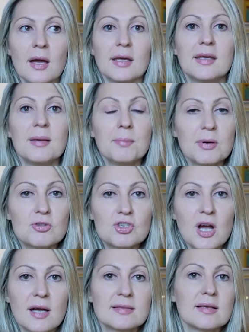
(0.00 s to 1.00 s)
Gimbal
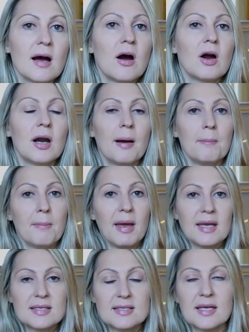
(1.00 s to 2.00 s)
shots are
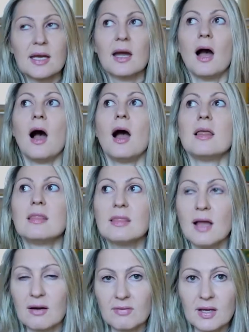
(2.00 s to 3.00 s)
amazing. I
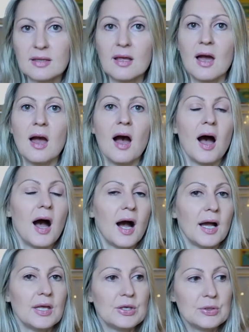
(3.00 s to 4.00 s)
love it.
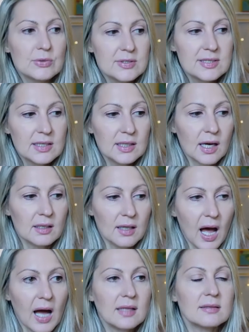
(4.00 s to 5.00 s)
I used it a
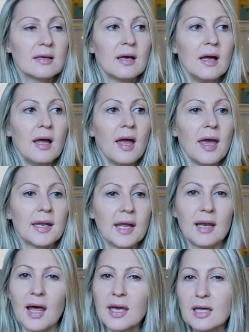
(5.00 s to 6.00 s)
lot, and I
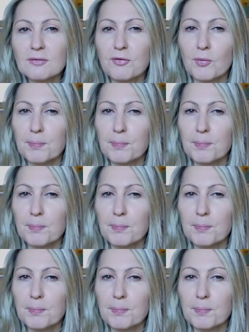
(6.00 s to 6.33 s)
like it for